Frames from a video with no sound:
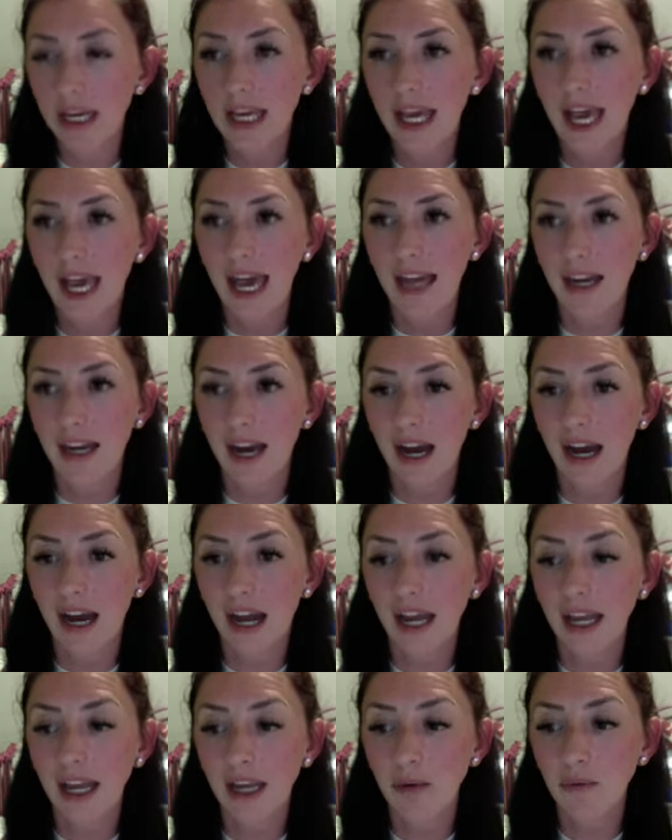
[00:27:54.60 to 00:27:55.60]
and
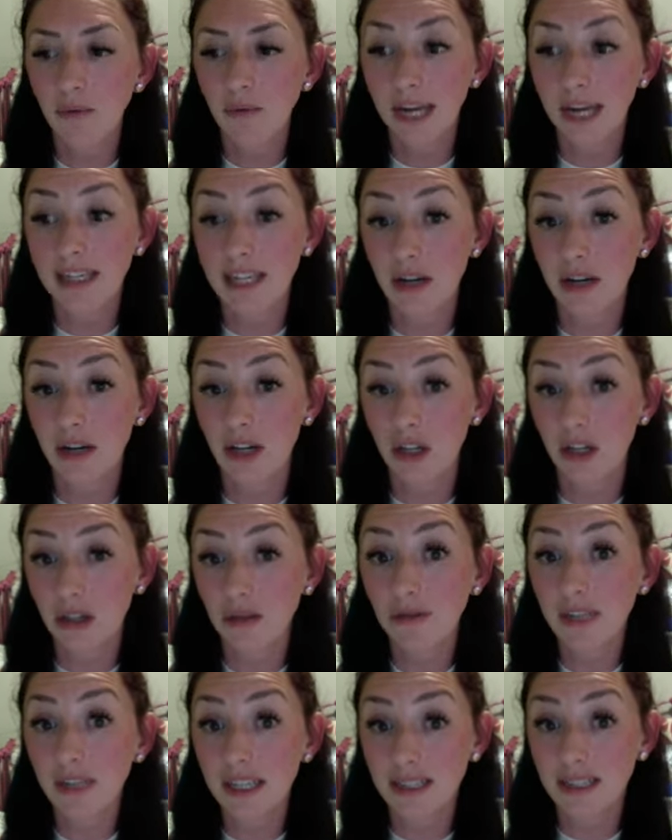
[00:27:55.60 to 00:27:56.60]
I write down a
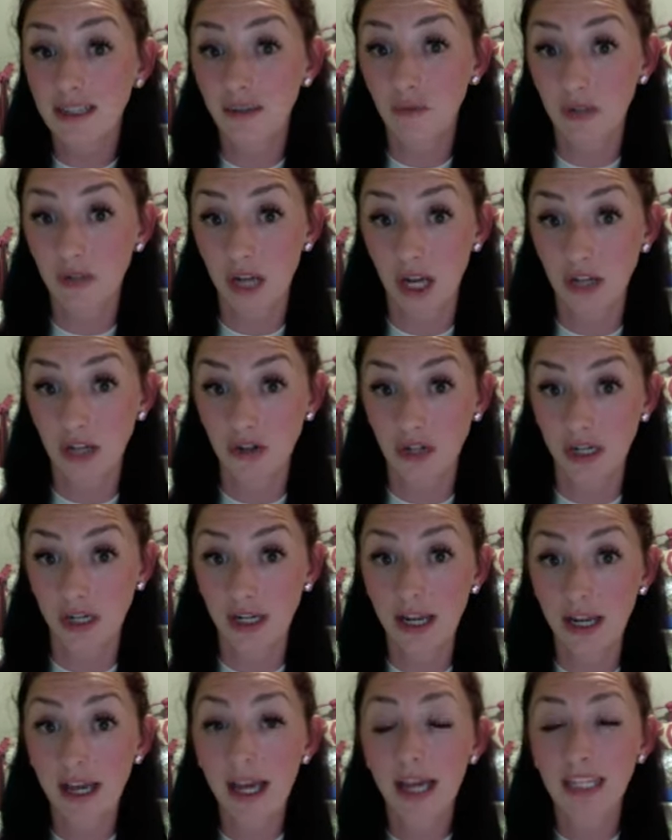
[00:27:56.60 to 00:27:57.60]
new list of
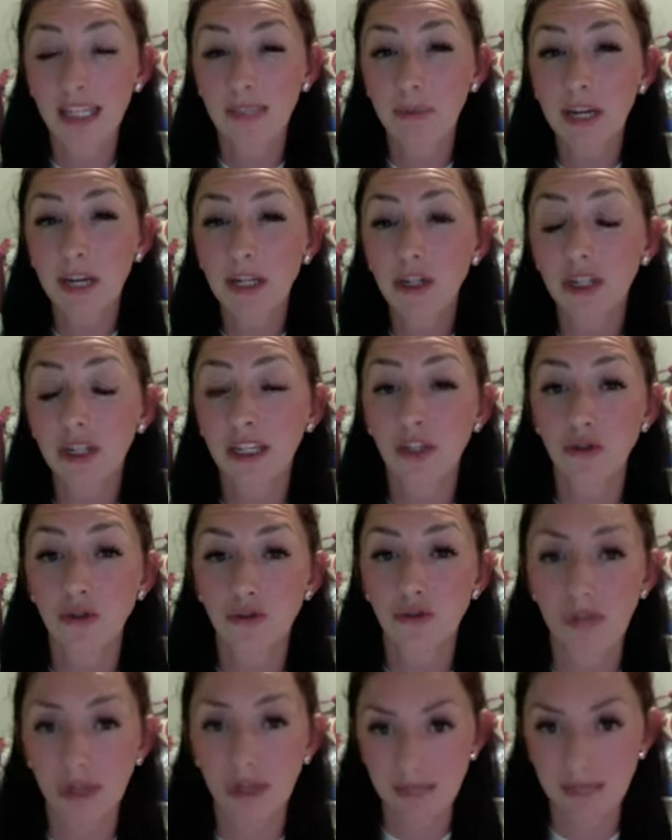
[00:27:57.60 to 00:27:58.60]
100, especially a
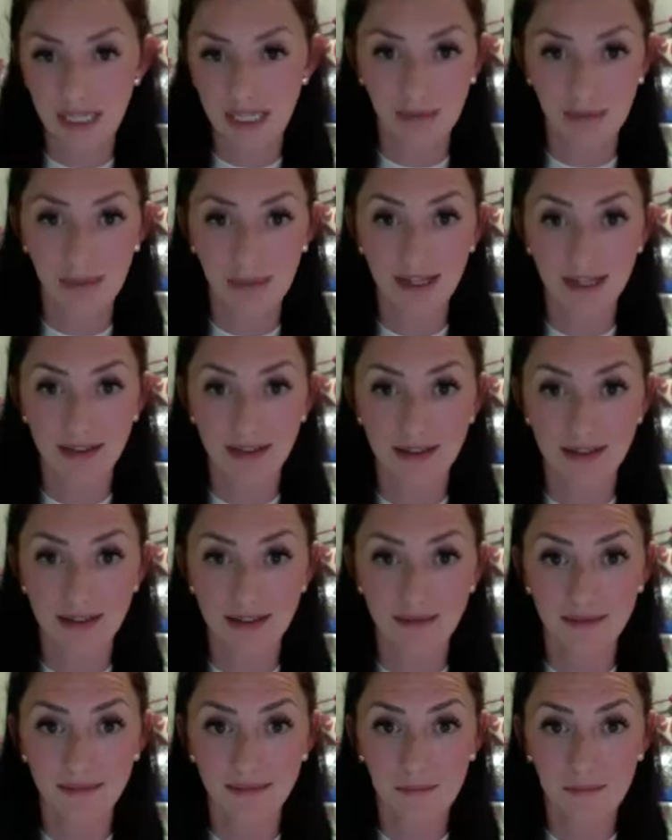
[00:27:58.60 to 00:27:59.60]
dream team
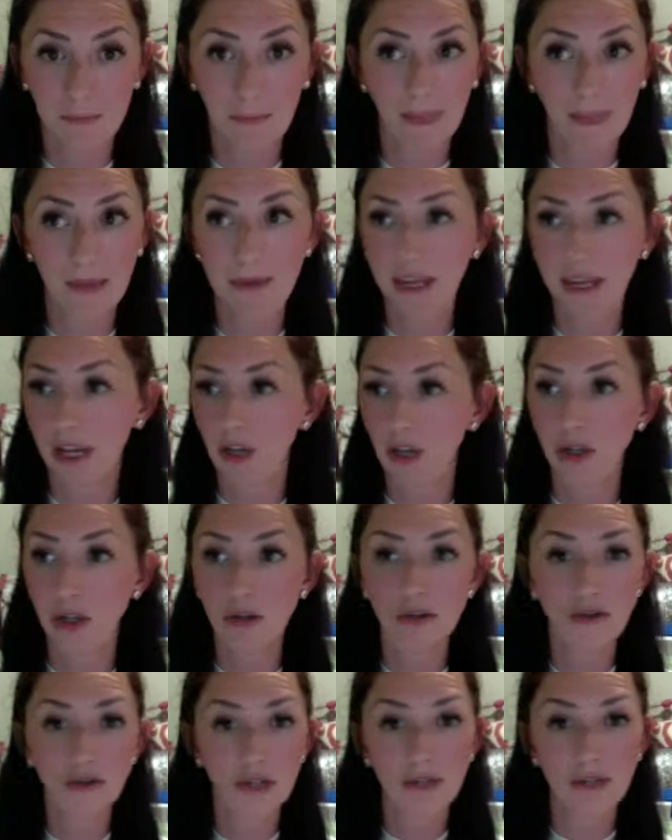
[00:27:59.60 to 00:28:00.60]
list. I make a
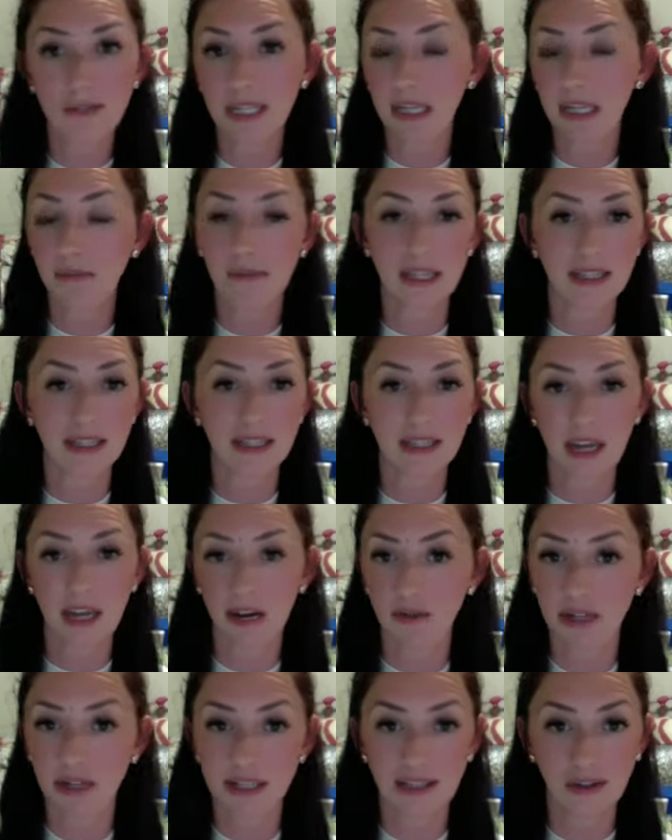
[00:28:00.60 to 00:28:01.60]
new dream team list
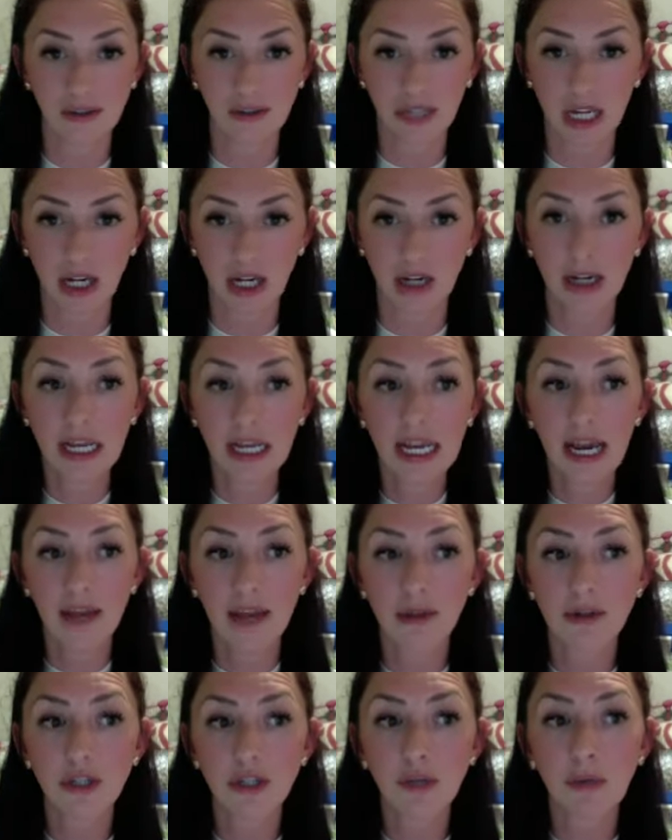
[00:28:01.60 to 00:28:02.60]
every single year. And
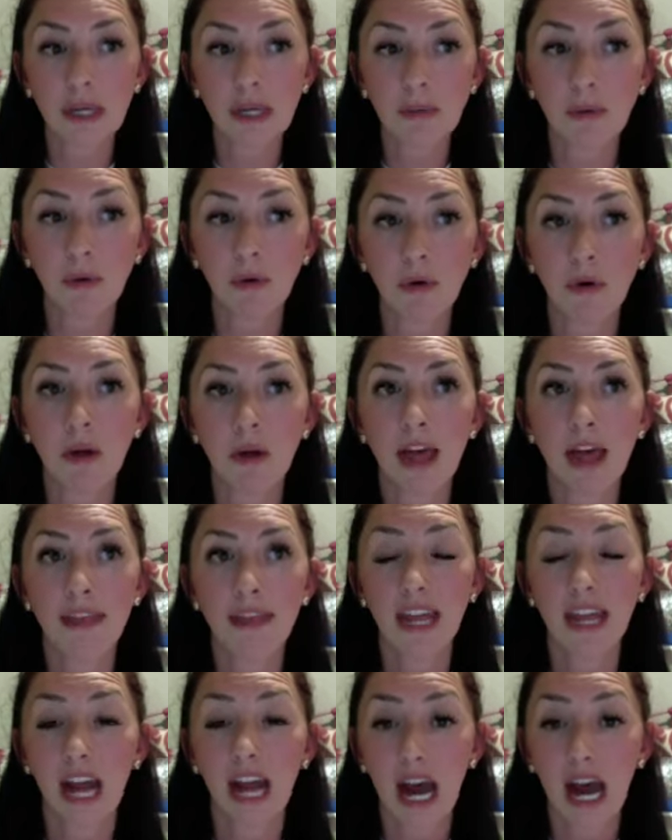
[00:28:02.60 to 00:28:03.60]
those are people
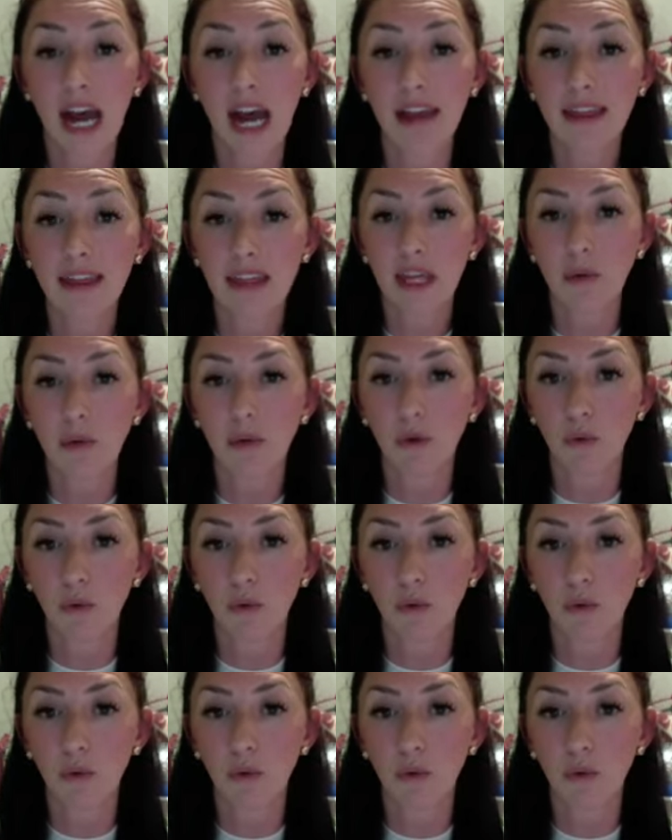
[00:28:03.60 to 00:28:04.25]
that I think would